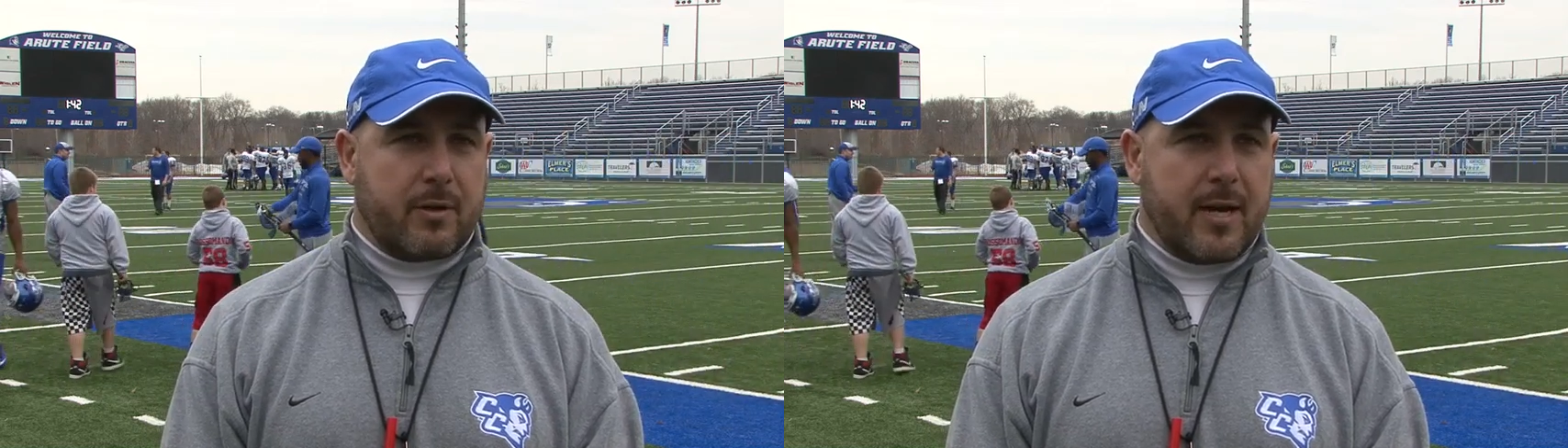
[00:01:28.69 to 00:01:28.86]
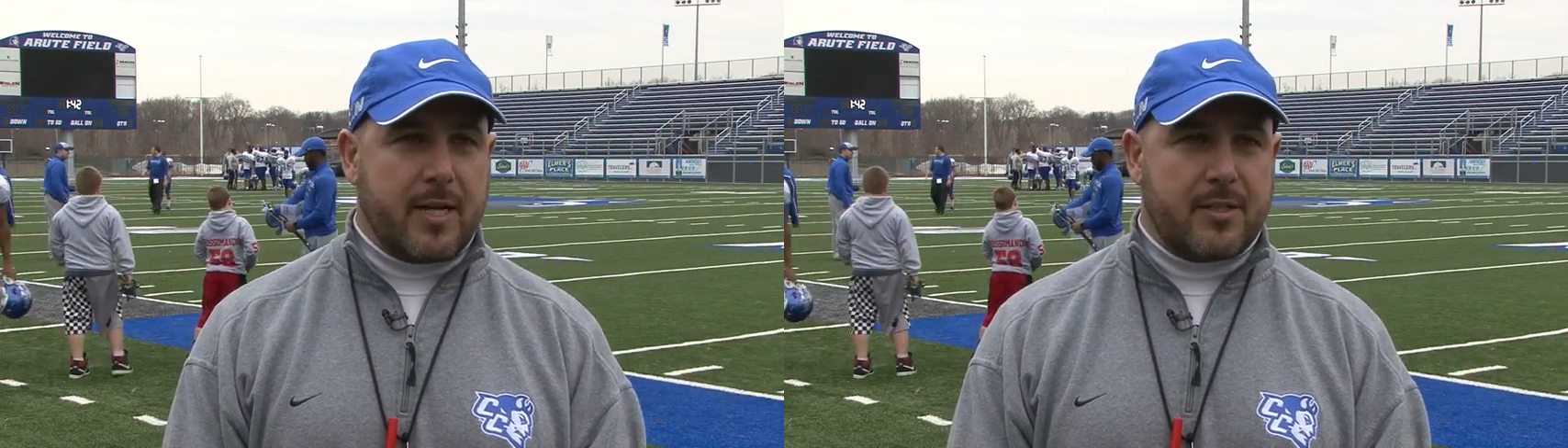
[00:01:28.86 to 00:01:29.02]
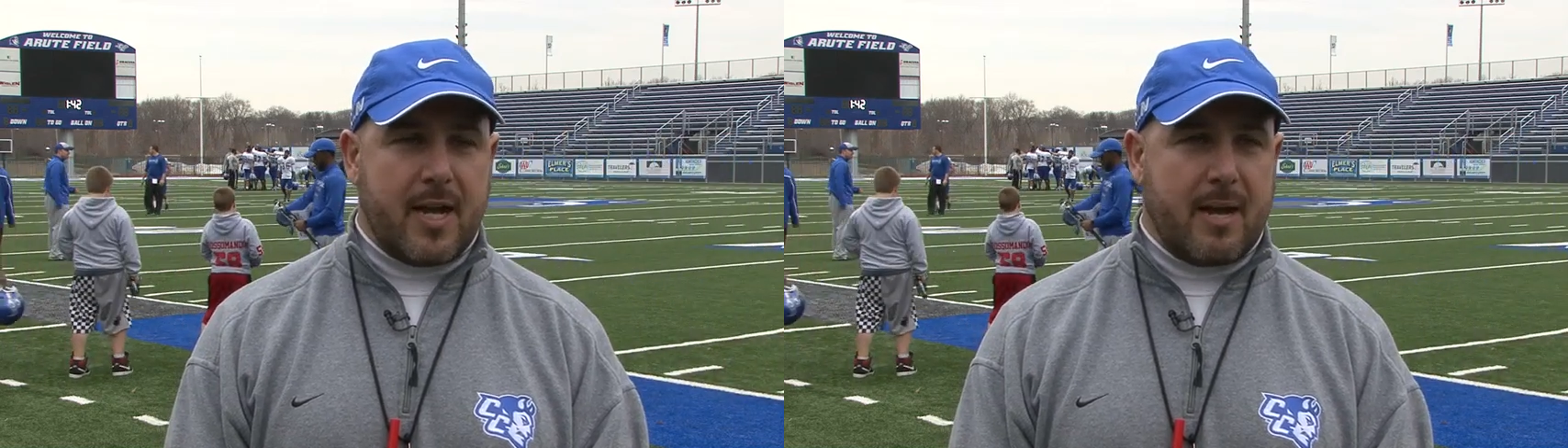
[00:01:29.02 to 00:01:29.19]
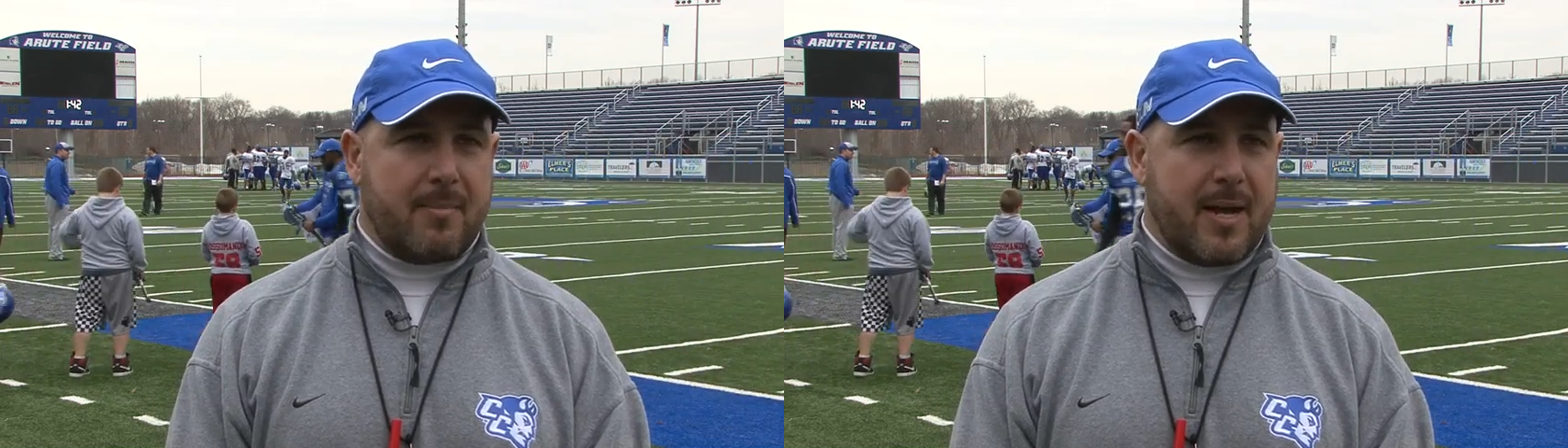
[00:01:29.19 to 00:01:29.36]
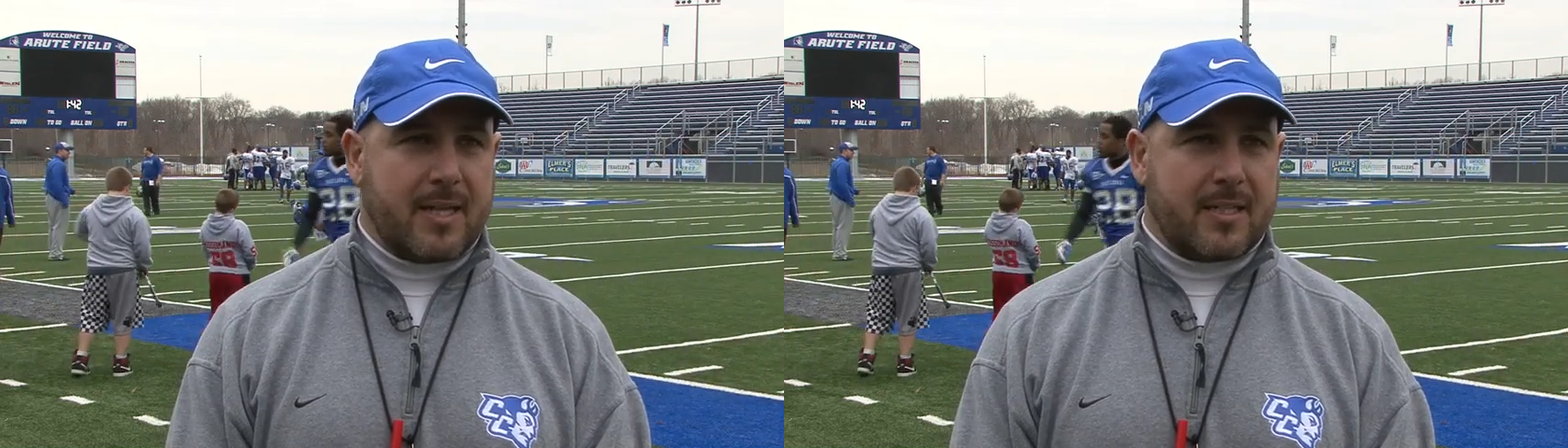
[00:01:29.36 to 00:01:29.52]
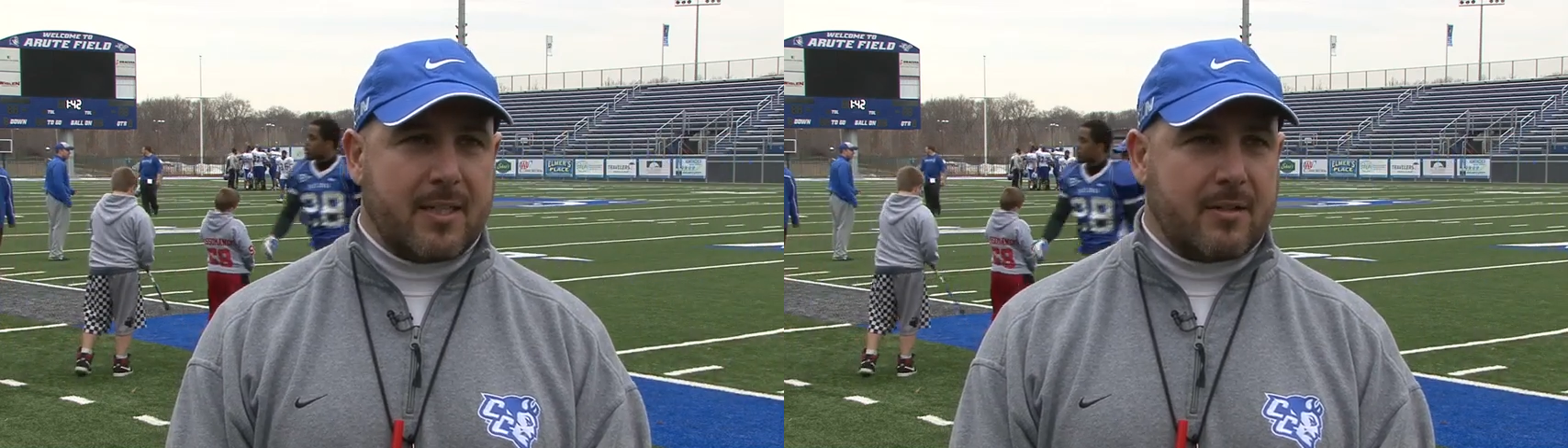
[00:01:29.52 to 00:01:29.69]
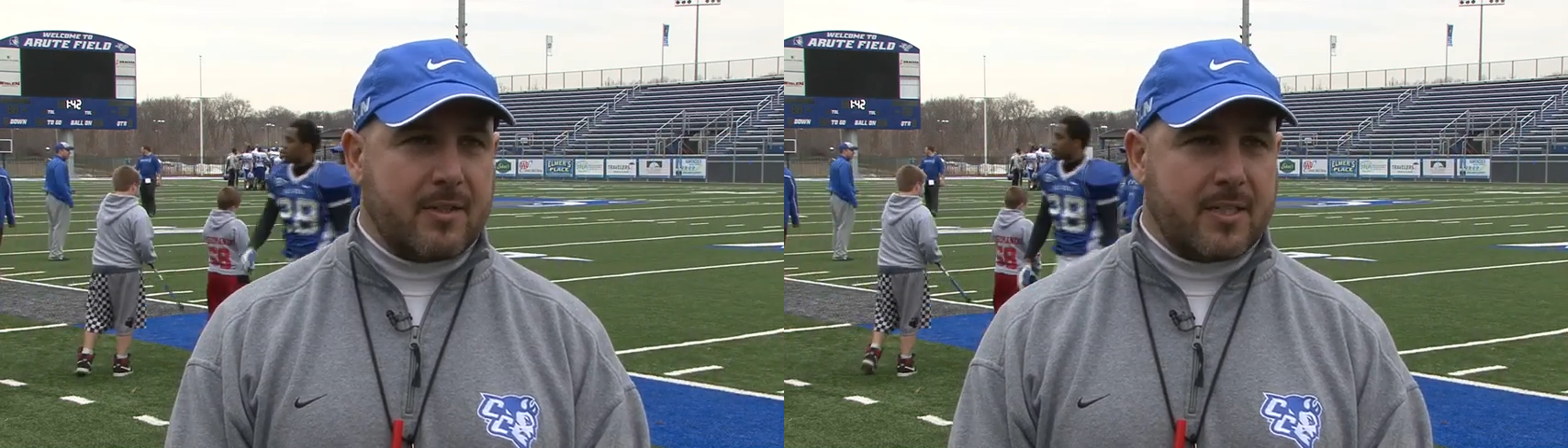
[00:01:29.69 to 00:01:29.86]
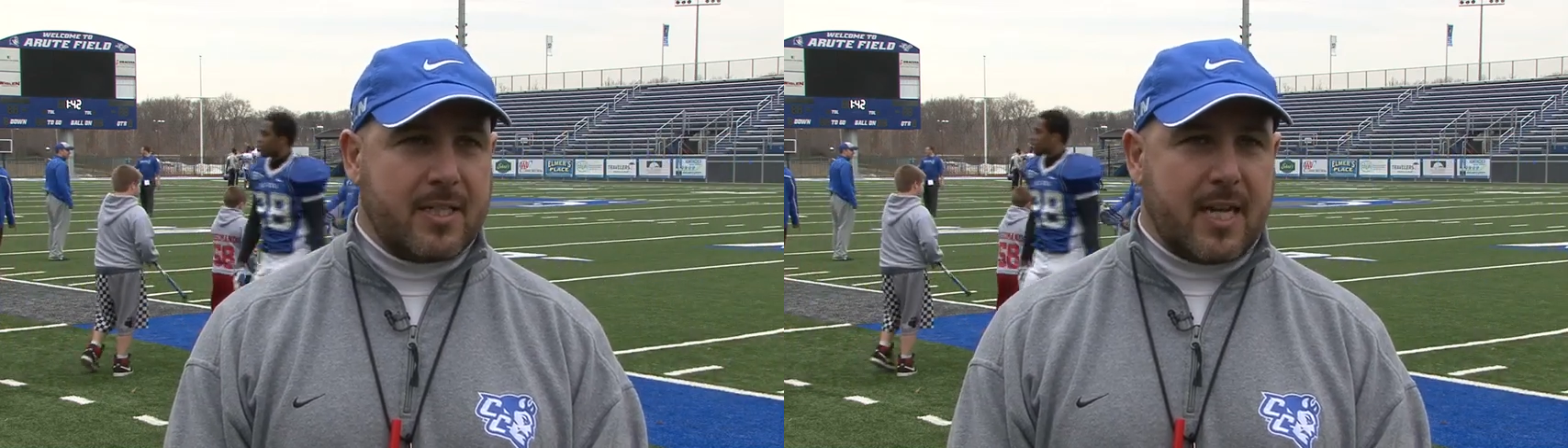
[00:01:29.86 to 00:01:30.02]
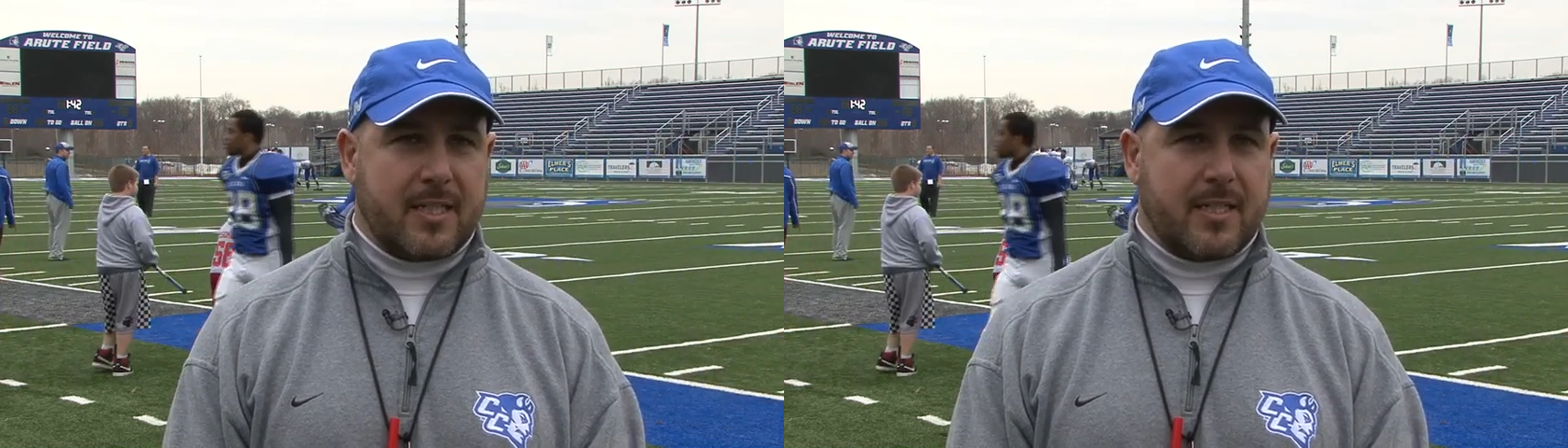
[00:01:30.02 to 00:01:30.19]
a great job back there in the
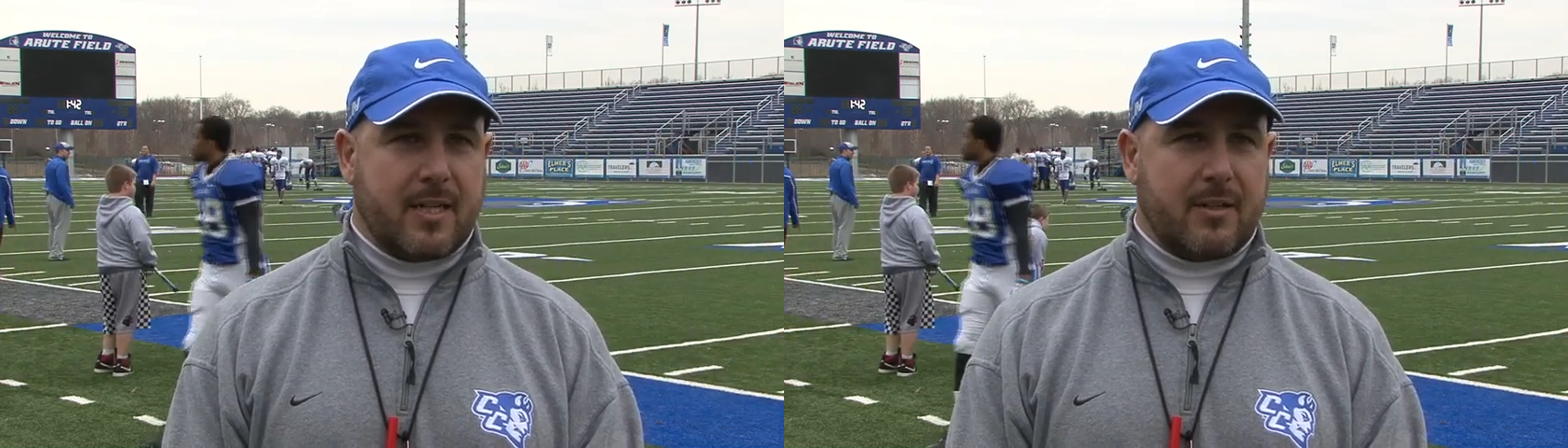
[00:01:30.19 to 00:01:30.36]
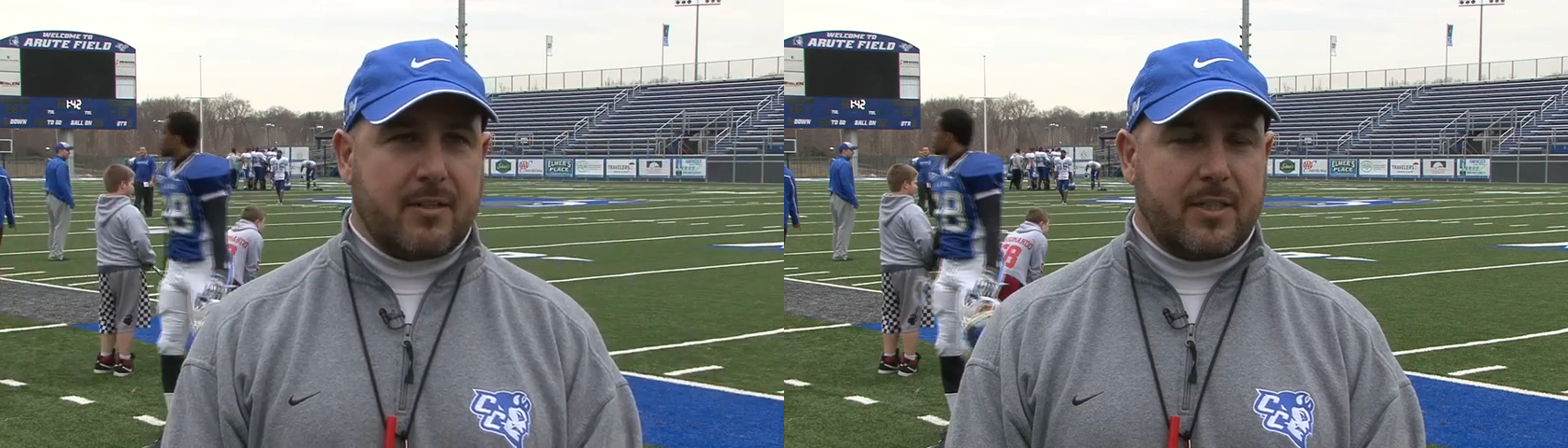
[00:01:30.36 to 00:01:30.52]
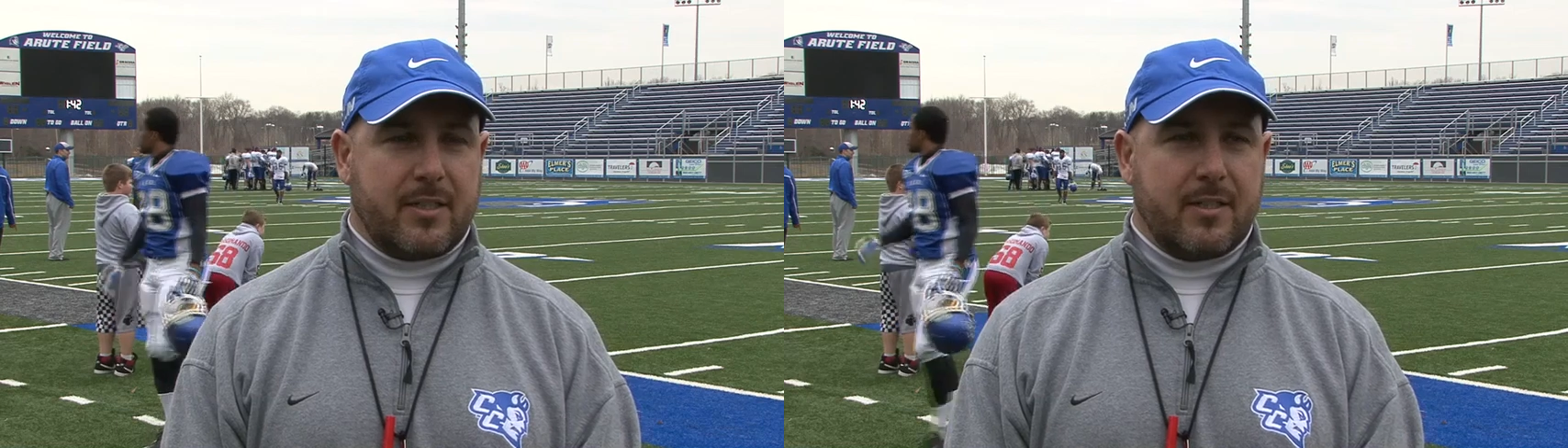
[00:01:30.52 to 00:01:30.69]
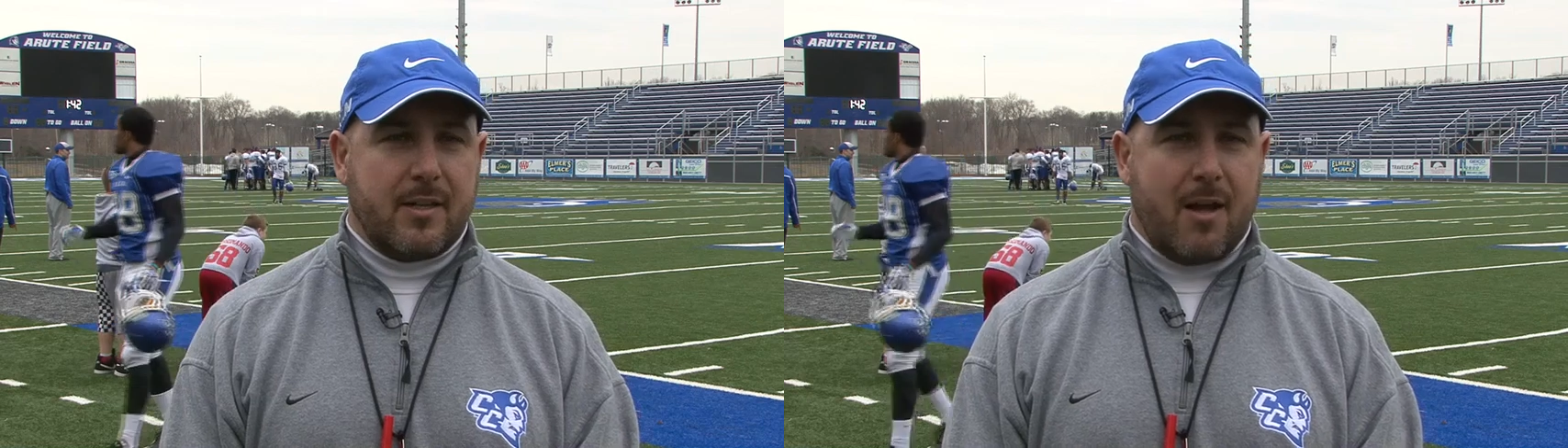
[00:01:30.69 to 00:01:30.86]
secondary. And